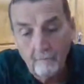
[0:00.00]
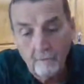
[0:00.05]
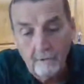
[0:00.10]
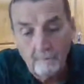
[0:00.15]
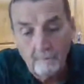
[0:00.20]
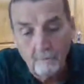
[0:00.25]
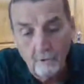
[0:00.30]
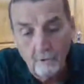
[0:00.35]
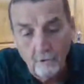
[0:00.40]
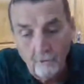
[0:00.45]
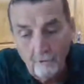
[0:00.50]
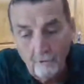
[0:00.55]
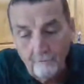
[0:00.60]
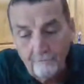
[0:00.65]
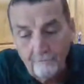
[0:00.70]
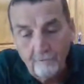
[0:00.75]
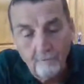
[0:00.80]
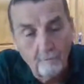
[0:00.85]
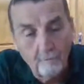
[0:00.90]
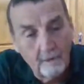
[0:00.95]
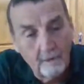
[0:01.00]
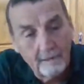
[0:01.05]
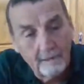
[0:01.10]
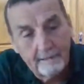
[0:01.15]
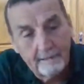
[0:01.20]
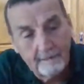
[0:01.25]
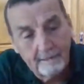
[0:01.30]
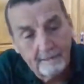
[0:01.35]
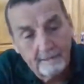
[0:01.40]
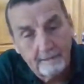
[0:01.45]
removed from what
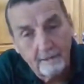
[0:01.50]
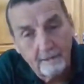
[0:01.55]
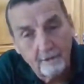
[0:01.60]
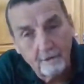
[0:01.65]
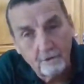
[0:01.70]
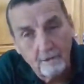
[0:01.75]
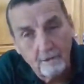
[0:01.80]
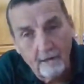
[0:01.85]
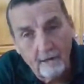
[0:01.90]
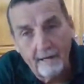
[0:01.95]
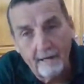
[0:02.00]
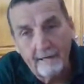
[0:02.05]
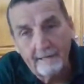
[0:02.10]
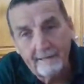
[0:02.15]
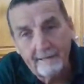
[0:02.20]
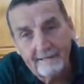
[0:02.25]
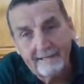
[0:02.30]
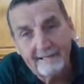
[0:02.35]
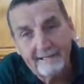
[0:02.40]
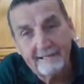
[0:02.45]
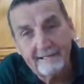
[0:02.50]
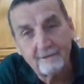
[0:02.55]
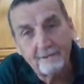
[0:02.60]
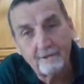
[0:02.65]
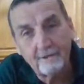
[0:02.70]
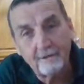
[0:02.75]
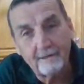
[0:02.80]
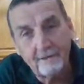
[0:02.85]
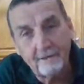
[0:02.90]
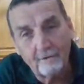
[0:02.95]
it is they're trying to get
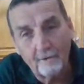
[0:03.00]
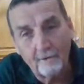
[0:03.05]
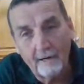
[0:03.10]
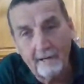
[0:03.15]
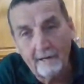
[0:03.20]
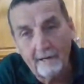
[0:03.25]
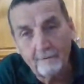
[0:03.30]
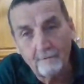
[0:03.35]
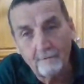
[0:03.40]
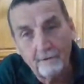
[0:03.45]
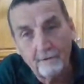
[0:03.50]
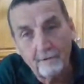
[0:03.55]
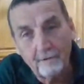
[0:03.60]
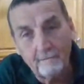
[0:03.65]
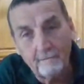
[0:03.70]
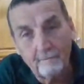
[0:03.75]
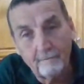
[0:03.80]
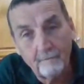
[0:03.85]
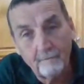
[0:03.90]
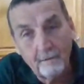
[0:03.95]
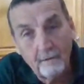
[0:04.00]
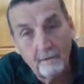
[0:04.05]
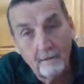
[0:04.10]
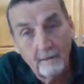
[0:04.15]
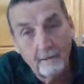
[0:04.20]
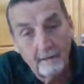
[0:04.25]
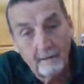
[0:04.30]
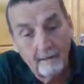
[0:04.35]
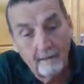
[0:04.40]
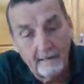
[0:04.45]
to interact with them
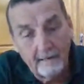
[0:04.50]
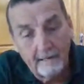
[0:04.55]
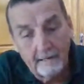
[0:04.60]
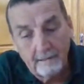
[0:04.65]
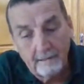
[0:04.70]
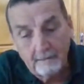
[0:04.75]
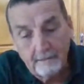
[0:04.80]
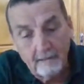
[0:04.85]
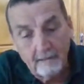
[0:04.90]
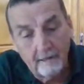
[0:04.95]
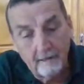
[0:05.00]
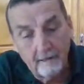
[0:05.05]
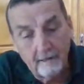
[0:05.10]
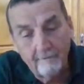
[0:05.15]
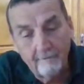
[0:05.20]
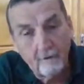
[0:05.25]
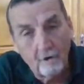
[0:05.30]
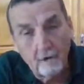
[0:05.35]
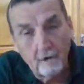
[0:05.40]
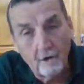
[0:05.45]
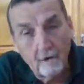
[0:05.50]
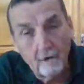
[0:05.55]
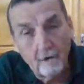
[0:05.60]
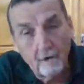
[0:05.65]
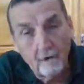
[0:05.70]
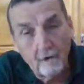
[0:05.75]
as ever.